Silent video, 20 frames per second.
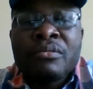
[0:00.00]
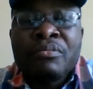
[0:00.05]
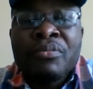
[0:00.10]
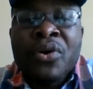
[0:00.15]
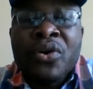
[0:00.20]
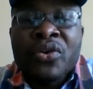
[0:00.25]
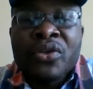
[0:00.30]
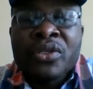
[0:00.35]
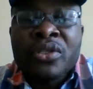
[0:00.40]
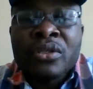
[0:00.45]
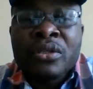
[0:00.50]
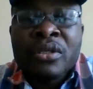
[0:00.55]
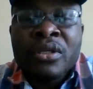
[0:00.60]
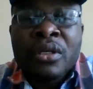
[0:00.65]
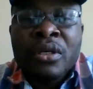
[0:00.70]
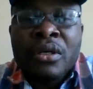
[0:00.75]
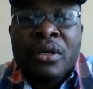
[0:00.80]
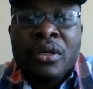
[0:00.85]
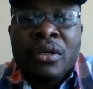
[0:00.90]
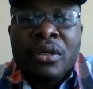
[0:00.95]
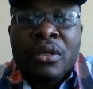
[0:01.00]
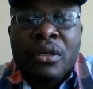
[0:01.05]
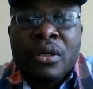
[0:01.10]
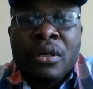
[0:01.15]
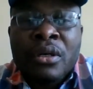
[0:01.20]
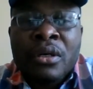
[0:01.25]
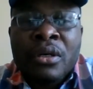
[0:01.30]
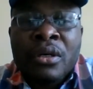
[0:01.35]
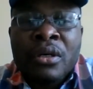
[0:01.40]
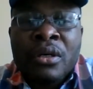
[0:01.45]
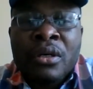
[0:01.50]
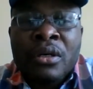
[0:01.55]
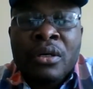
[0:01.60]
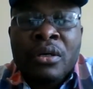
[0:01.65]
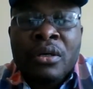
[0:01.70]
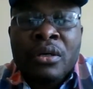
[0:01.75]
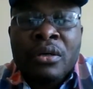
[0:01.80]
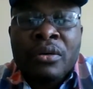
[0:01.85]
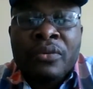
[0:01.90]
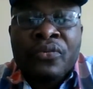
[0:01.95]
posts
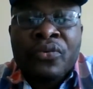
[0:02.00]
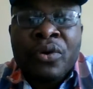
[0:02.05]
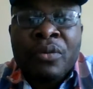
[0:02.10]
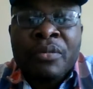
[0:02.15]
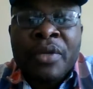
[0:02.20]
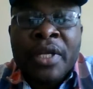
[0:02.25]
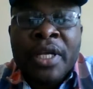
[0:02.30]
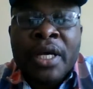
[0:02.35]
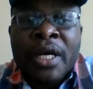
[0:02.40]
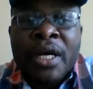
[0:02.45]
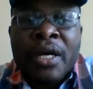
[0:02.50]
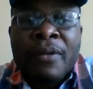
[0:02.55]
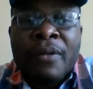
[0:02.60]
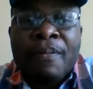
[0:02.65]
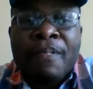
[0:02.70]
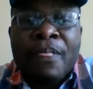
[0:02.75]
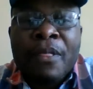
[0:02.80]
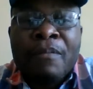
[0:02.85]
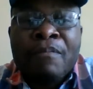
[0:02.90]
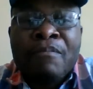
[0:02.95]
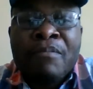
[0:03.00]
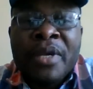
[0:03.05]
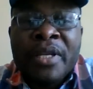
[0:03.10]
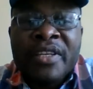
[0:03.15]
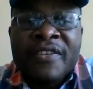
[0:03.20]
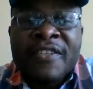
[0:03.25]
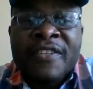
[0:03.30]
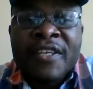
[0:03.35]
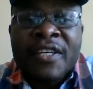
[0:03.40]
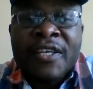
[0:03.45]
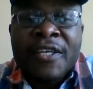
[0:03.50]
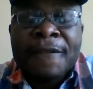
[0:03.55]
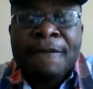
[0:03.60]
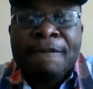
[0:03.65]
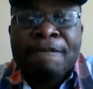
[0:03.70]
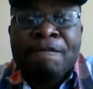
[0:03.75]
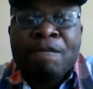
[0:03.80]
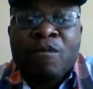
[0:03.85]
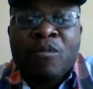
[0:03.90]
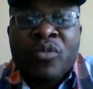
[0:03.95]
from their minister
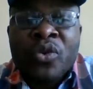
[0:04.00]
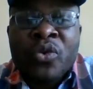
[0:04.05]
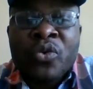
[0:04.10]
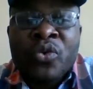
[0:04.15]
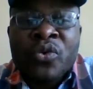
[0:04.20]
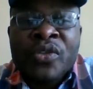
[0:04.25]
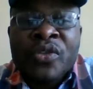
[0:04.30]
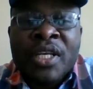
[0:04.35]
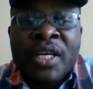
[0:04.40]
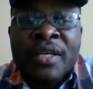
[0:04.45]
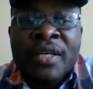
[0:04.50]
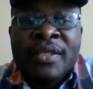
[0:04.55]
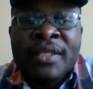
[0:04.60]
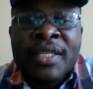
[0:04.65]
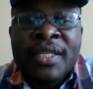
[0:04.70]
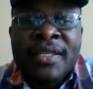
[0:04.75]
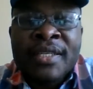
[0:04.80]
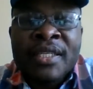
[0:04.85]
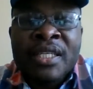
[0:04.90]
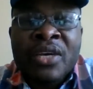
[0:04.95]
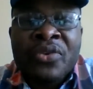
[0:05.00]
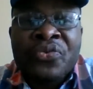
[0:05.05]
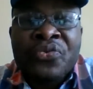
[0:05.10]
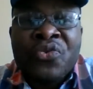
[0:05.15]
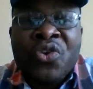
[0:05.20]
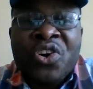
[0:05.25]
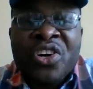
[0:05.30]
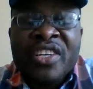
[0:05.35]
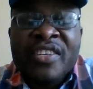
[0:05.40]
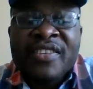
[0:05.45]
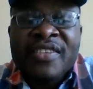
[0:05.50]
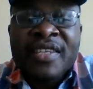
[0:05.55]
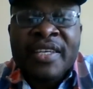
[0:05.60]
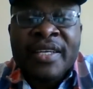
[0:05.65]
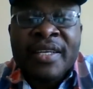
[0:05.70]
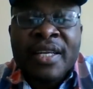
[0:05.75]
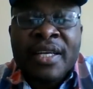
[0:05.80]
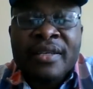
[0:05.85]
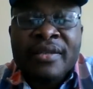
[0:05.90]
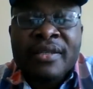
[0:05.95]
who says this is a foreign
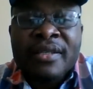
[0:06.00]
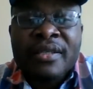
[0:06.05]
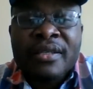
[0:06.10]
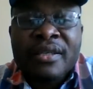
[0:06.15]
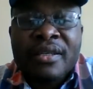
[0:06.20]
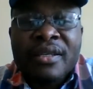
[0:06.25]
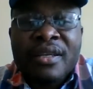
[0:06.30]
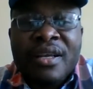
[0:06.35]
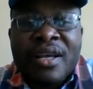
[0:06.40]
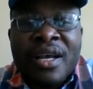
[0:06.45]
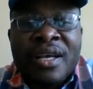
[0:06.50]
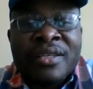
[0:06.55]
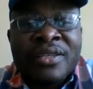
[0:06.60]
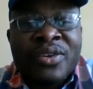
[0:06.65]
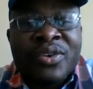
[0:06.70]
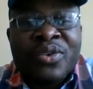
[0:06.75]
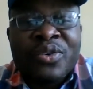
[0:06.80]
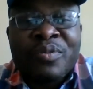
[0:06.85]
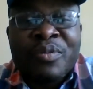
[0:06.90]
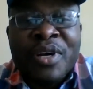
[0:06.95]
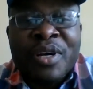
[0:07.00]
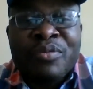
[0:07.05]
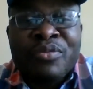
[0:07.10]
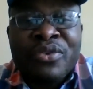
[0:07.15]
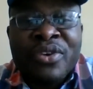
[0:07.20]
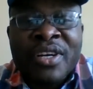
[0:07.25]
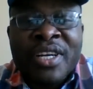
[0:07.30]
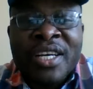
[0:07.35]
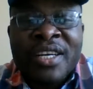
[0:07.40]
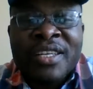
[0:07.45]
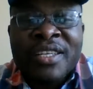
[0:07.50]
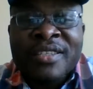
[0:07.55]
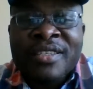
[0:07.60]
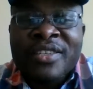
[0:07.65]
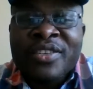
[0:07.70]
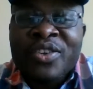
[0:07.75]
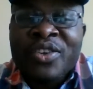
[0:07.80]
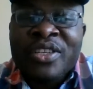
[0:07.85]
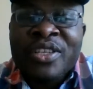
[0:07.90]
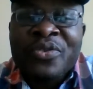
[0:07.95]
sickness. I said, oh, my brother, this
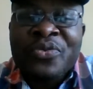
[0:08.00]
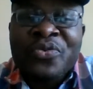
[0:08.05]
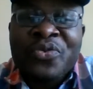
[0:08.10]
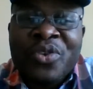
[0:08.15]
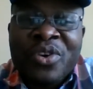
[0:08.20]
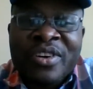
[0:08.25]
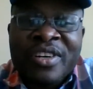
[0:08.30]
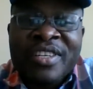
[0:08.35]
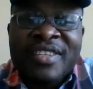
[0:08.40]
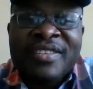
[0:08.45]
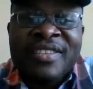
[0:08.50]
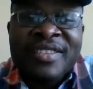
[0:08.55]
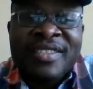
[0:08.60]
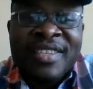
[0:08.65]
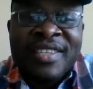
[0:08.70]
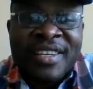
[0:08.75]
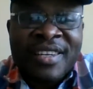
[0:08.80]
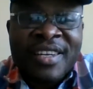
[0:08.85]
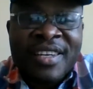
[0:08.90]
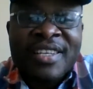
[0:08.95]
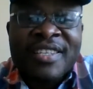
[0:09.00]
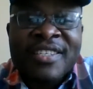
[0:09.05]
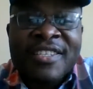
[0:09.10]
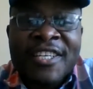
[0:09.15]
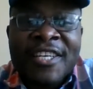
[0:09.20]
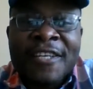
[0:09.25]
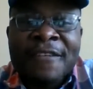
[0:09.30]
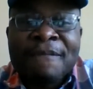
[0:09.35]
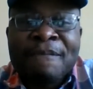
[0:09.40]
is not a foreign sickness.